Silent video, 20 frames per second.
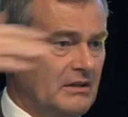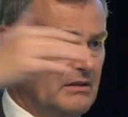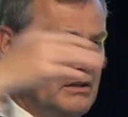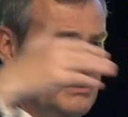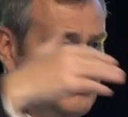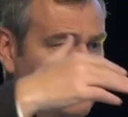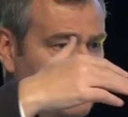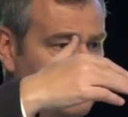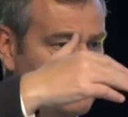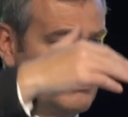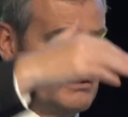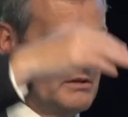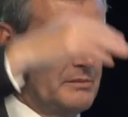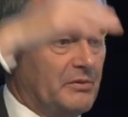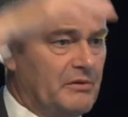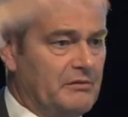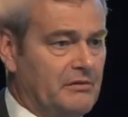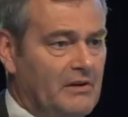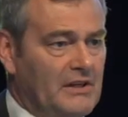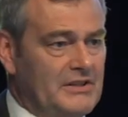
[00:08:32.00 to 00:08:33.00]
This actually
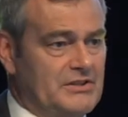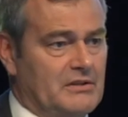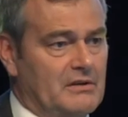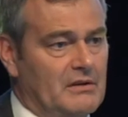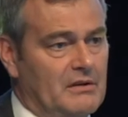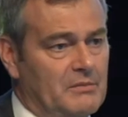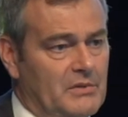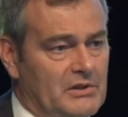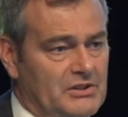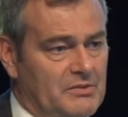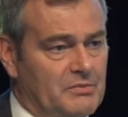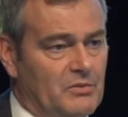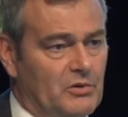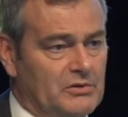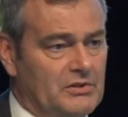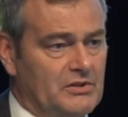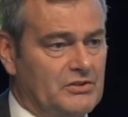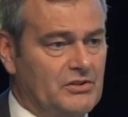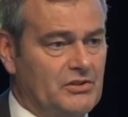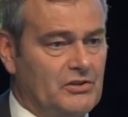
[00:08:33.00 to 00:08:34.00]
provides a, a much
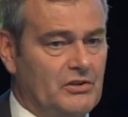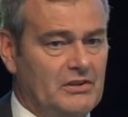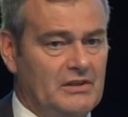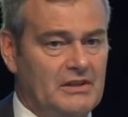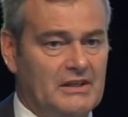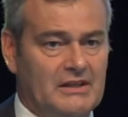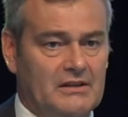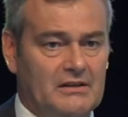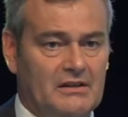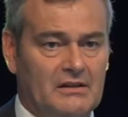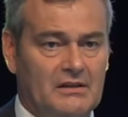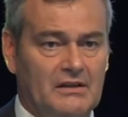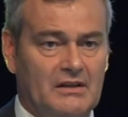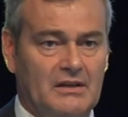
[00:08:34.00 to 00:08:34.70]
more discerning